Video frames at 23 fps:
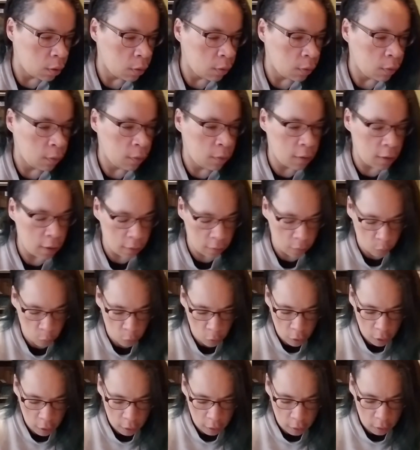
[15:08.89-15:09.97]
This
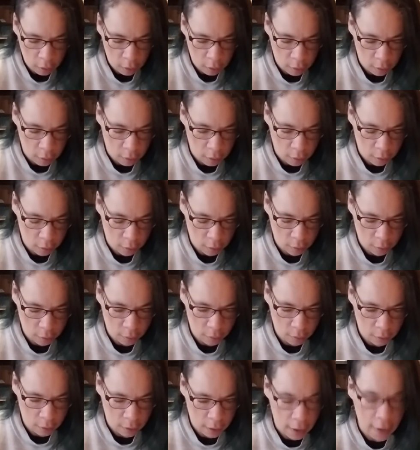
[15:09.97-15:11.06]
one,
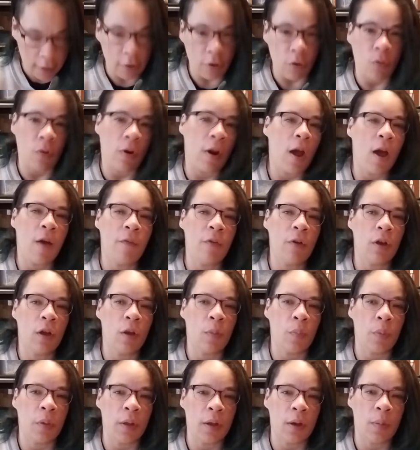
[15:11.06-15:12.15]
I don't have a
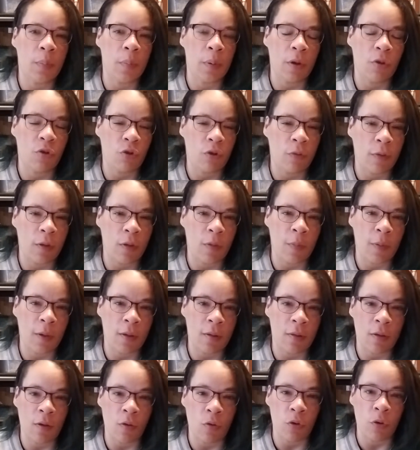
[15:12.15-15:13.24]
completed picture of this
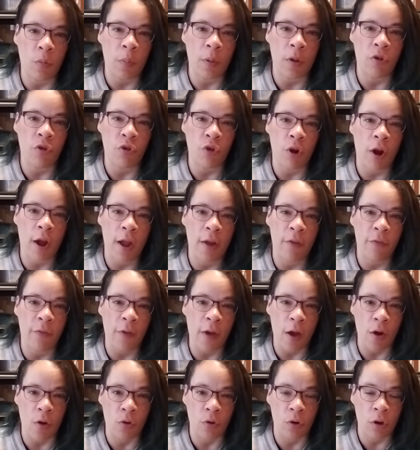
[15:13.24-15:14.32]
because the only picture I
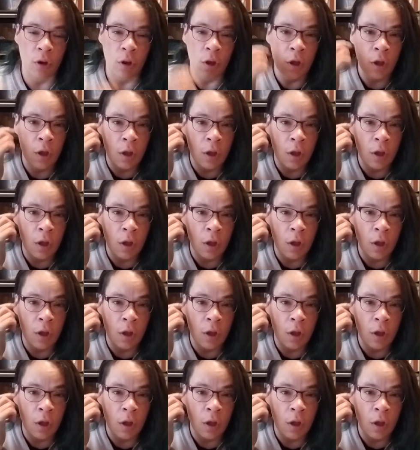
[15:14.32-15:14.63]
found